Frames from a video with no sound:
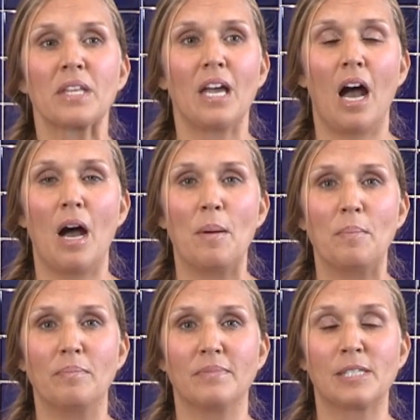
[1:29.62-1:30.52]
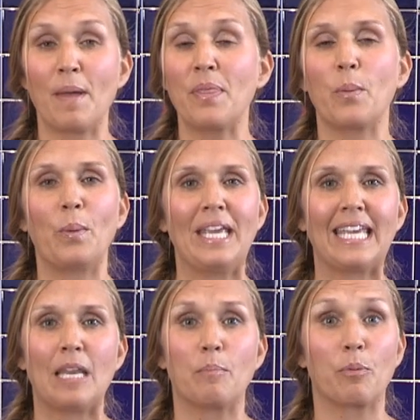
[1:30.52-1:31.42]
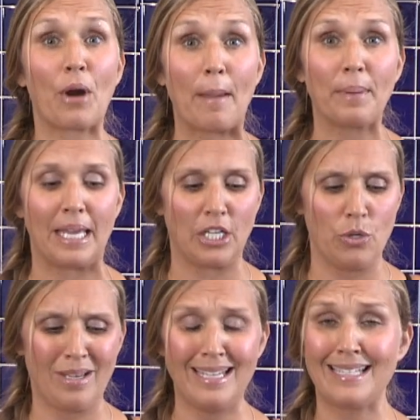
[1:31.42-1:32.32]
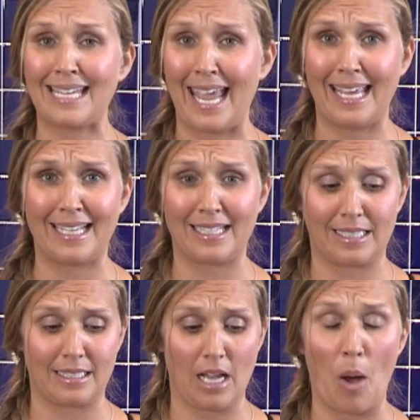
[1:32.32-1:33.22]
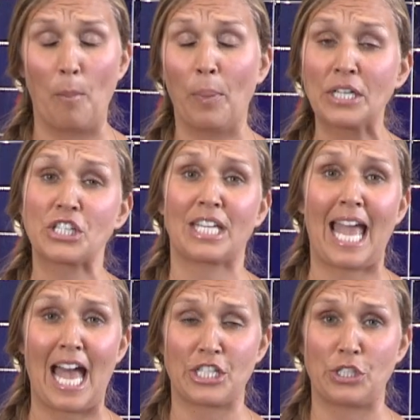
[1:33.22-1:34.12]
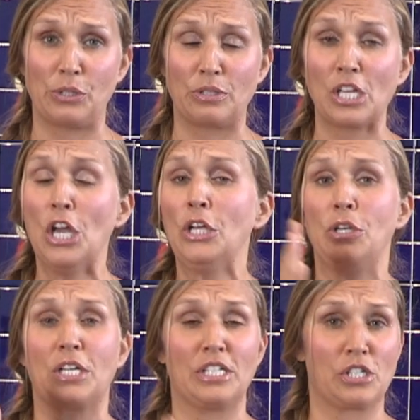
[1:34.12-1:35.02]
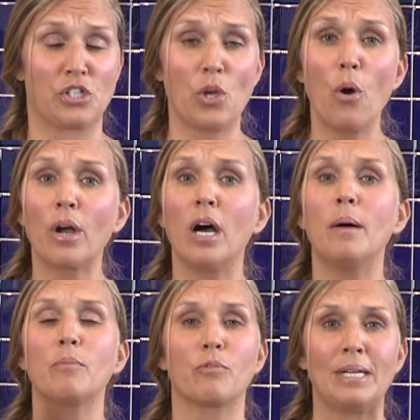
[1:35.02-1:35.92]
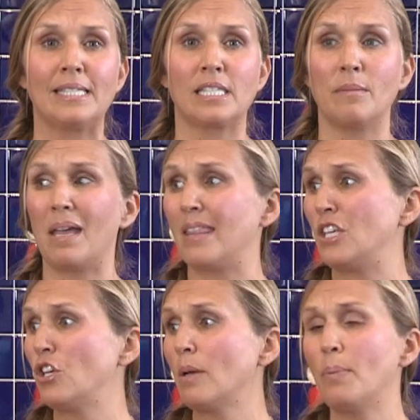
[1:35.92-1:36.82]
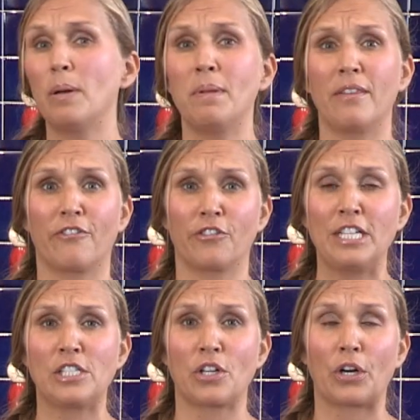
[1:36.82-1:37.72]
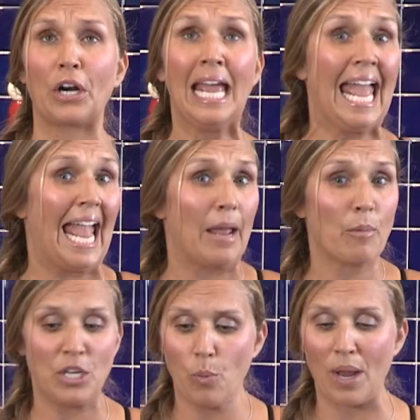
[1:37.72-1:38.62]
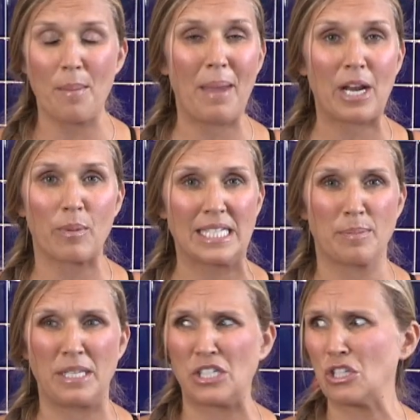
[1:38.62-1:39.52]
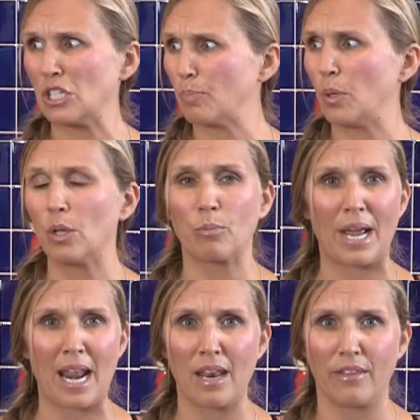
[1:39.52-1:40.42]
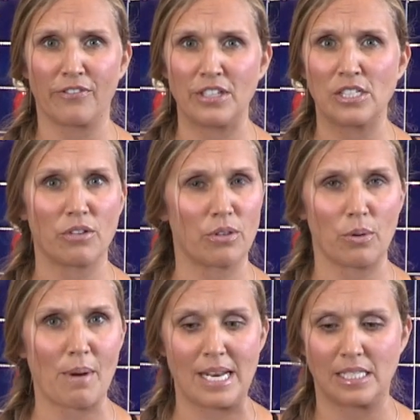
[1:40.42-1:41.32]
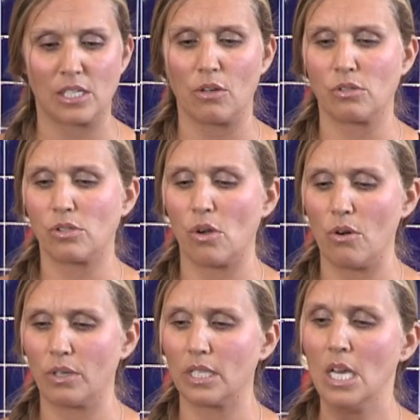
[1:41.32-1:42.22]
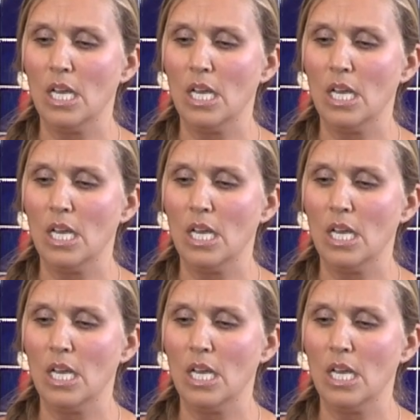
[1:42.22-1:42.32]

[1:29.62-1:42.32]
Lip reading: spend the weekend prepping, you can take a bunch of cashews, you can soak them, rinse them, and then you can put them in the freezer, and when you want to make recipes, you just pull them right out of the freezer. They're ready to go soaked.